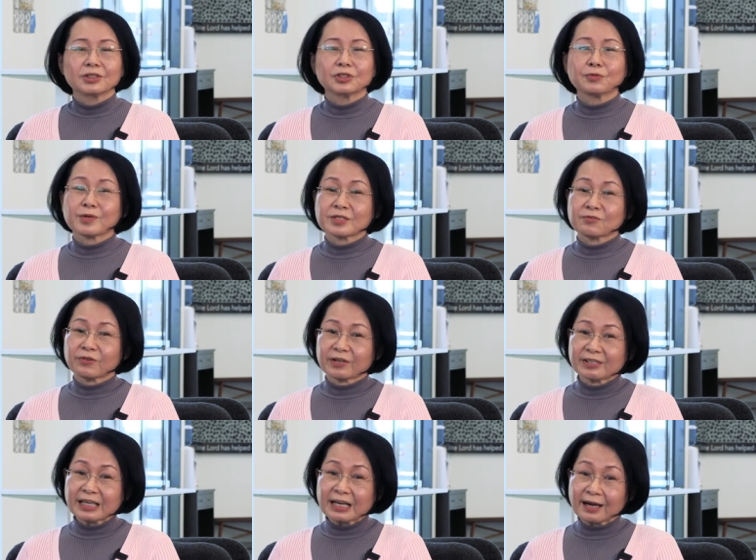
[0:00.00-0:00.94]
She was
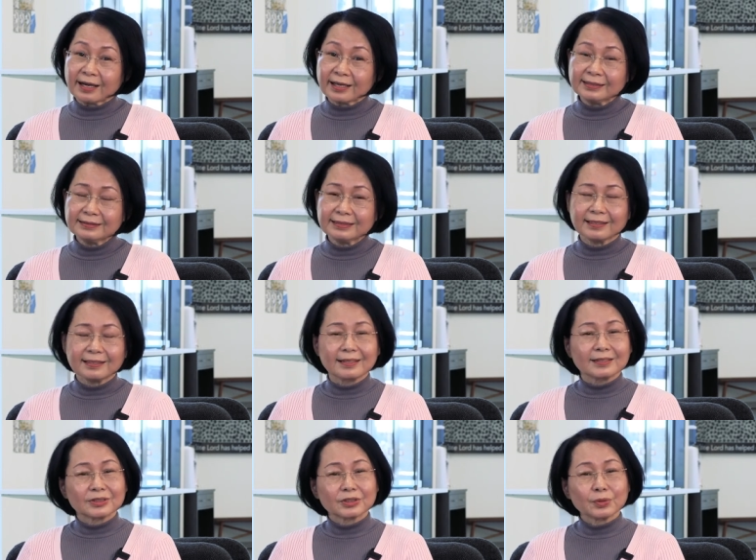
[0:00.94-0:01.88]
very kind,
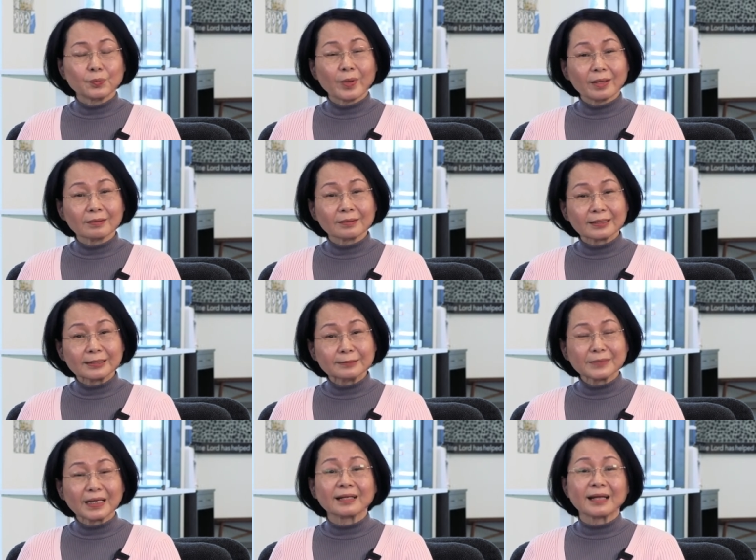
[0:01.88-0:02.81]
she
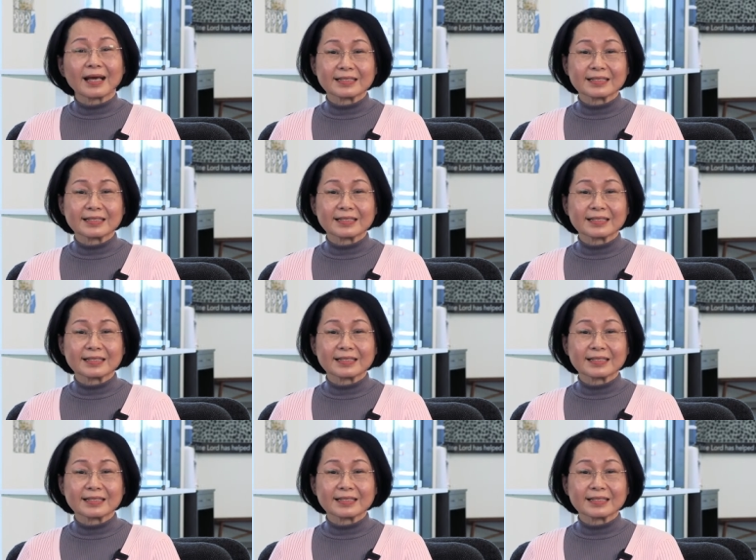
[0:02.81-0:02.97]
welcomed and